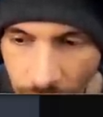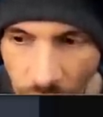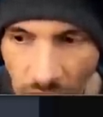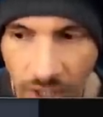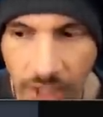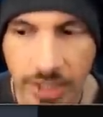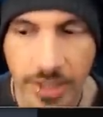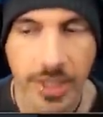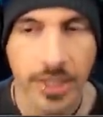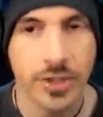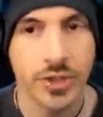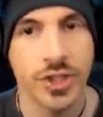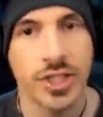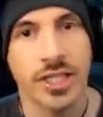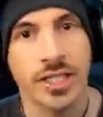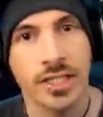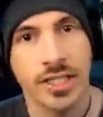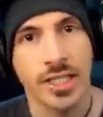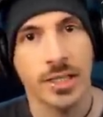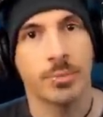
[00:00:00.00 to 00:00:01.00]
And then she
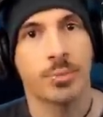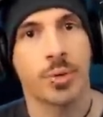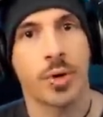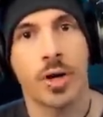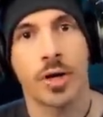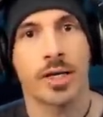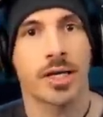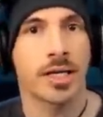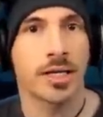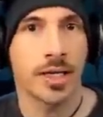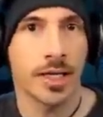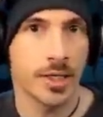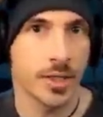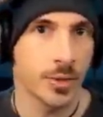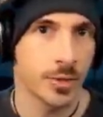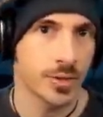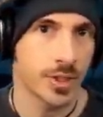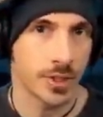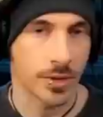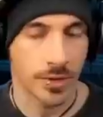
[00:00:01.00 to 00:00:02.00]
can keep proccing and
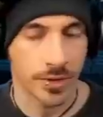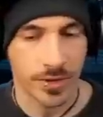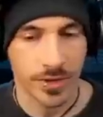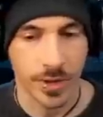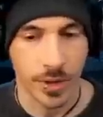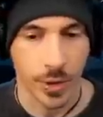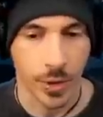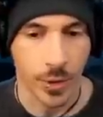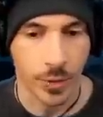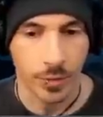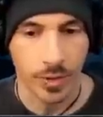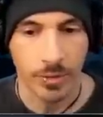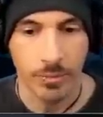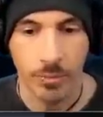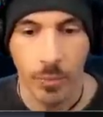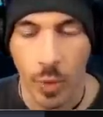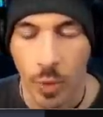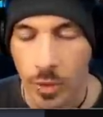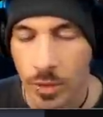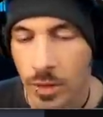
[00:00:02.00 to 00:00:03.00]
using her skill 3
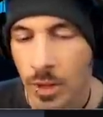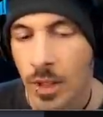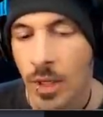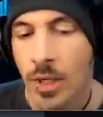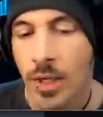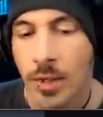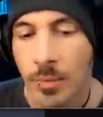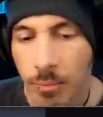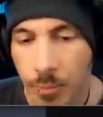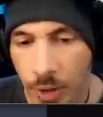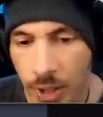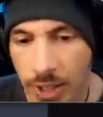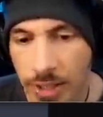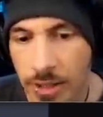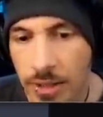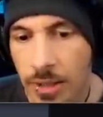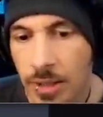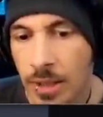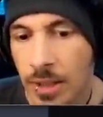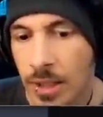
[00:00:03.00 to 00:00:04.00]
more,
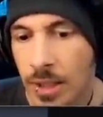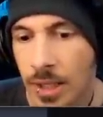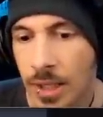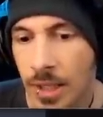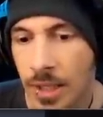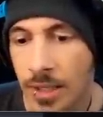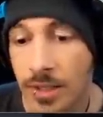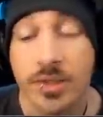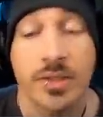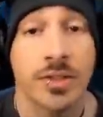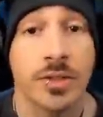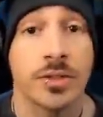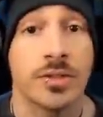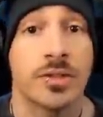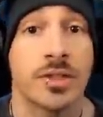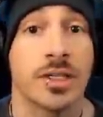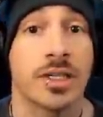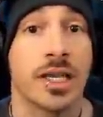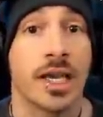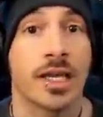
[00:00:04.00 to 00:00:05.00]
but uh, to,
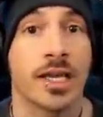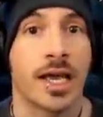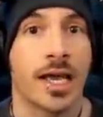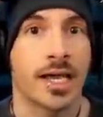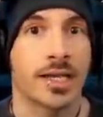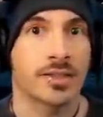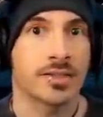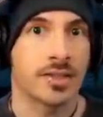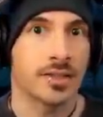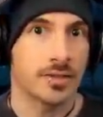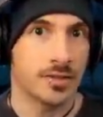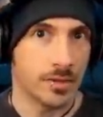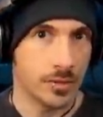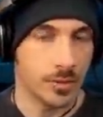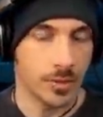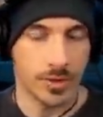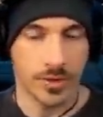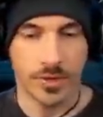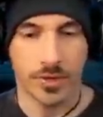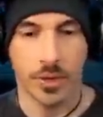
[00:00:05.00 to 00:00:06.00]
to get access
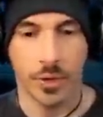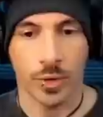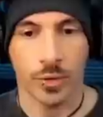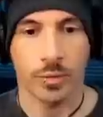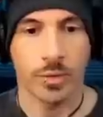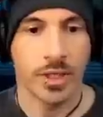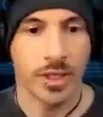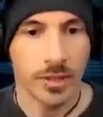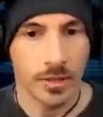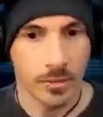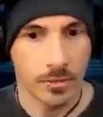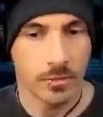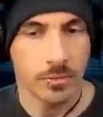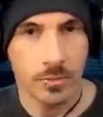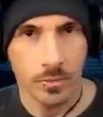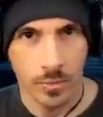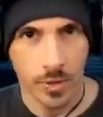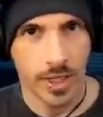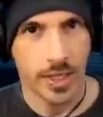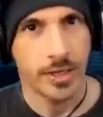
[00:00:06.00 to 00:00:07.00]
to her skill 3
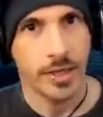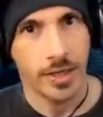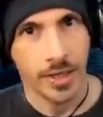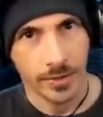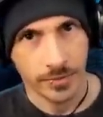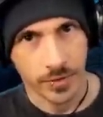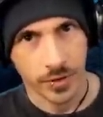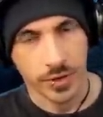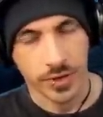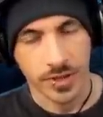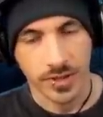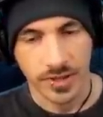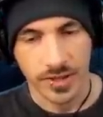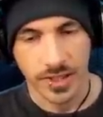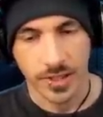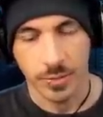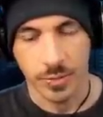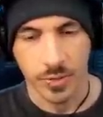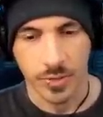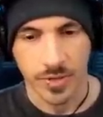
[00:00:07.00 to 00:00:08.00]
after she
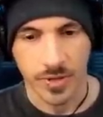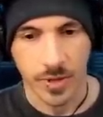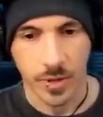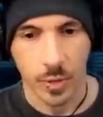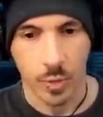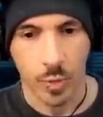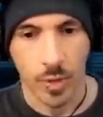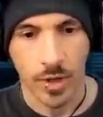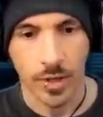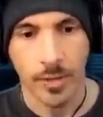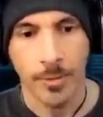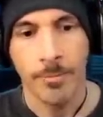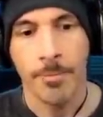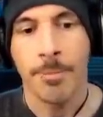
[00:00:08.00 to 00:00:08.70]
sleeps with skill 1.